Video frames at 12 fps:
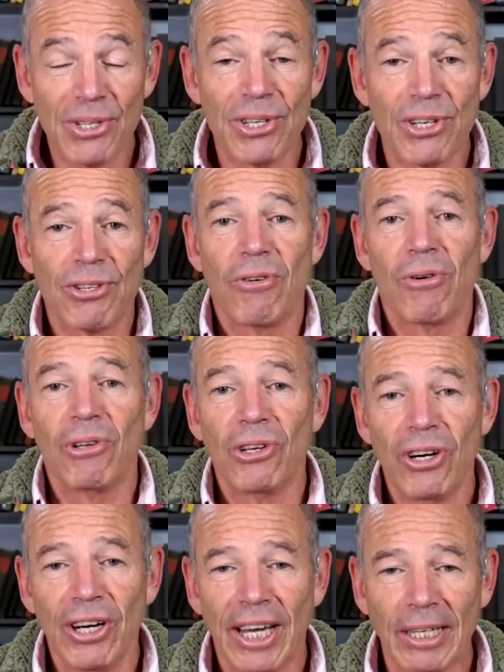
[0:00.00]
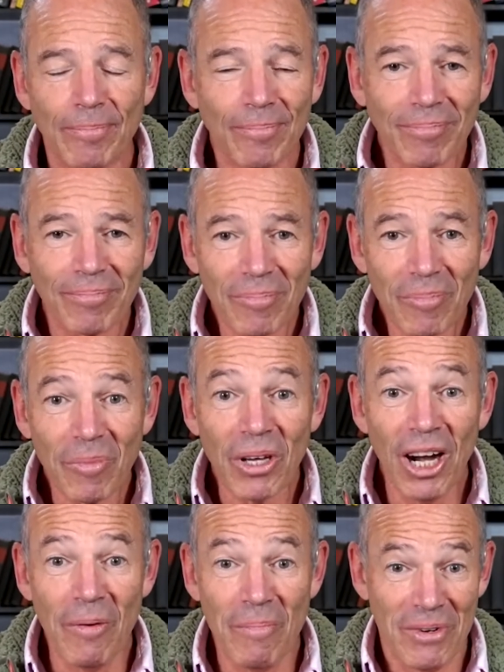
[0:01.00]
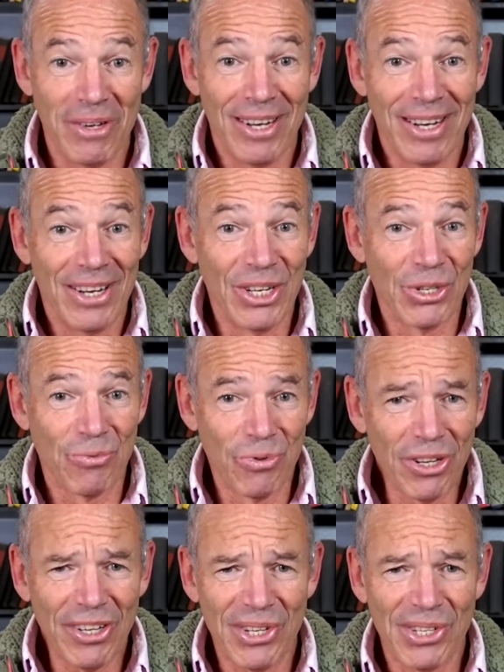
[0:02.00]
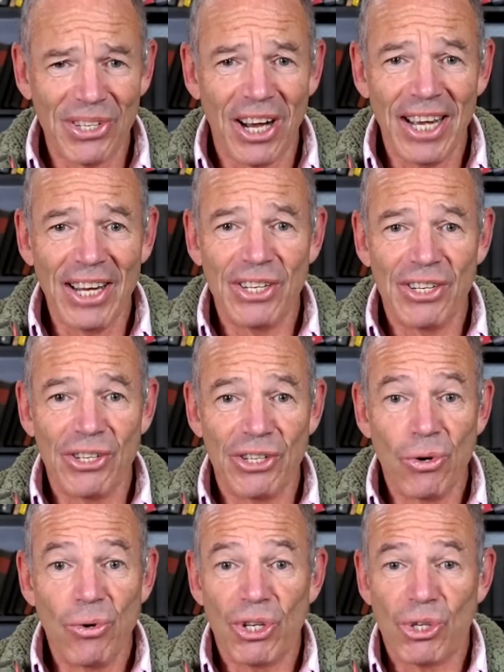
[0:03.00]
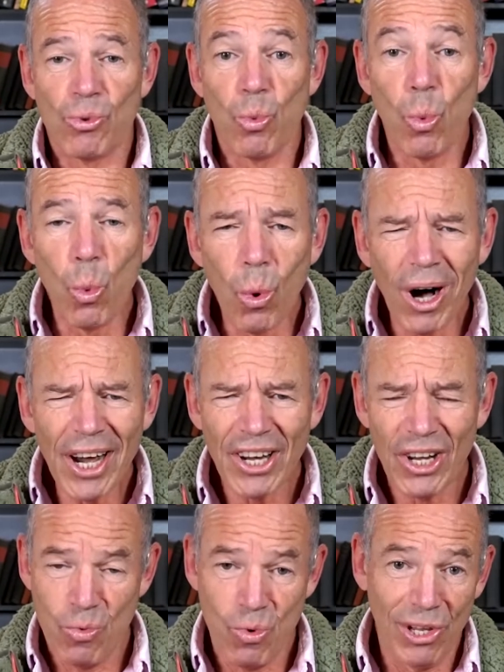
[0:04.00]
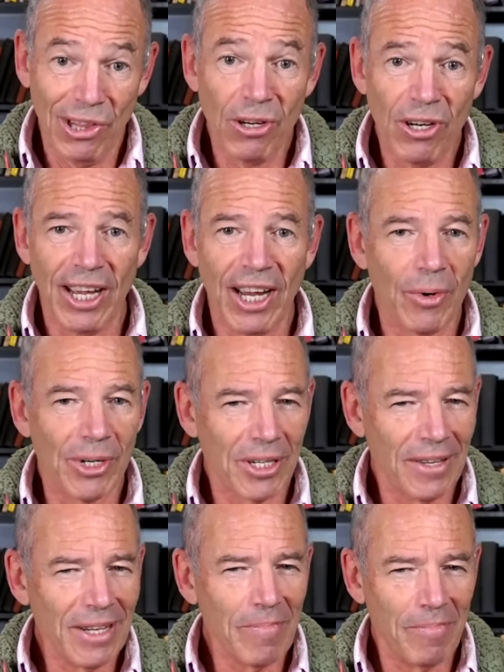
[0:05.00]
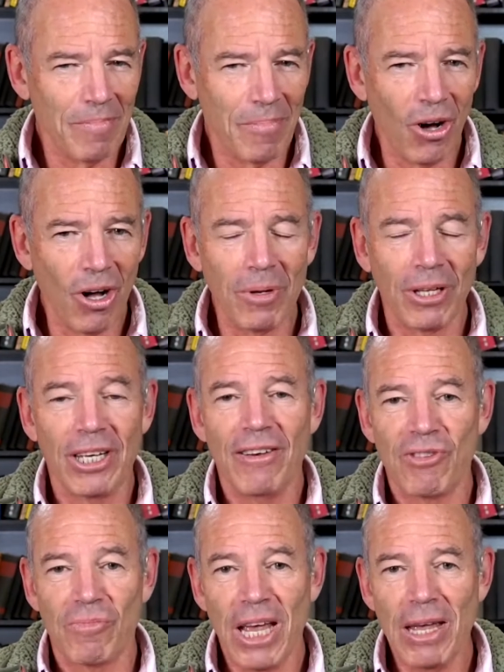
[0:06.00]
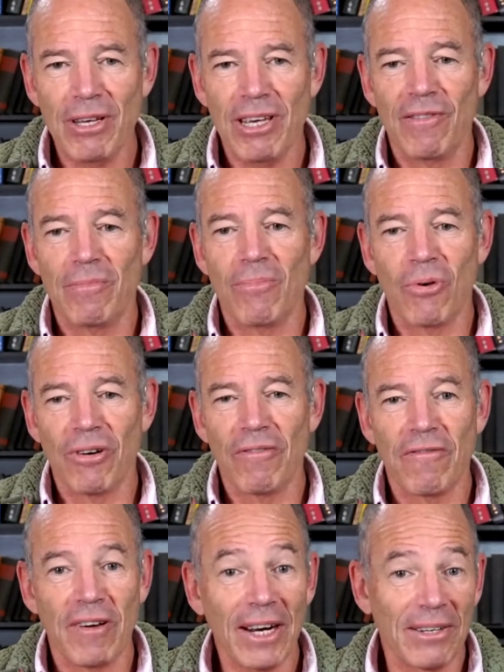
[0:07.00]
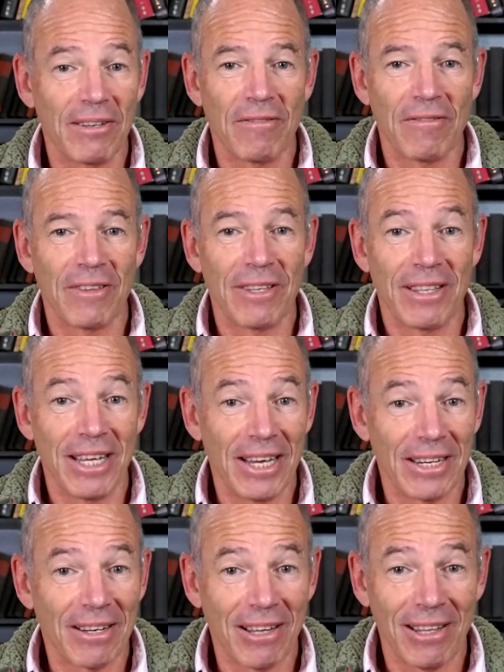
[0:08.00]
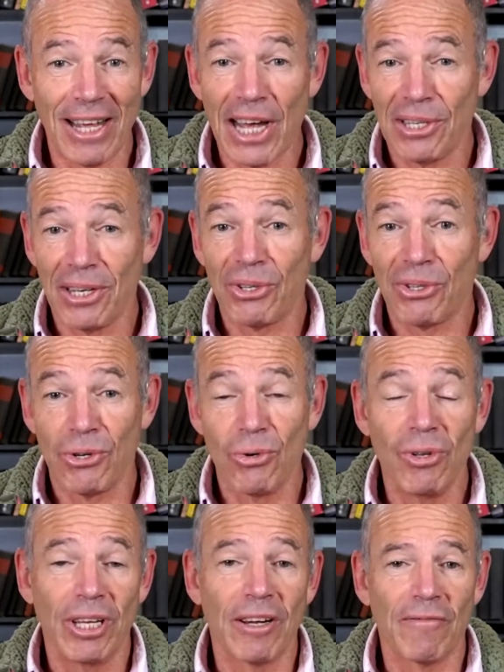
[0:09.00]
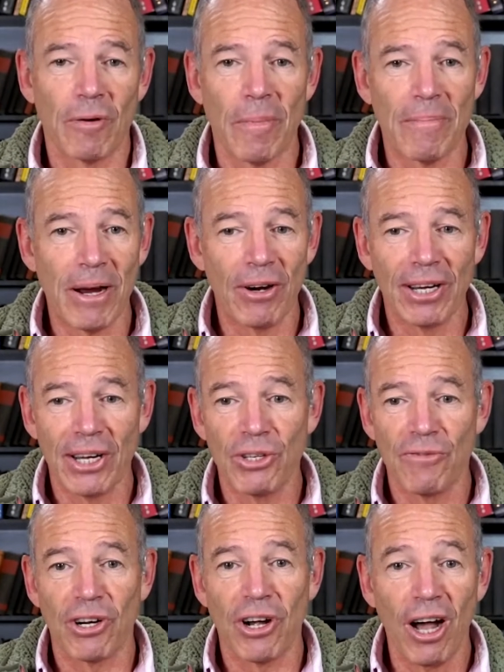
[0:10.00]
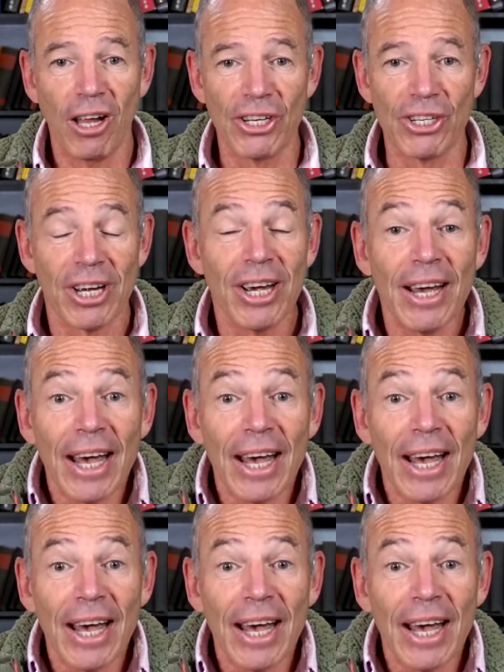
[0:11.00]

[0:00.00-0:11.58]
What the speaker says: Cicero Learning, is really designed to do this one-on-one learning, which I think Paul believes may be even more effective than classic schooling for preparing kids for college.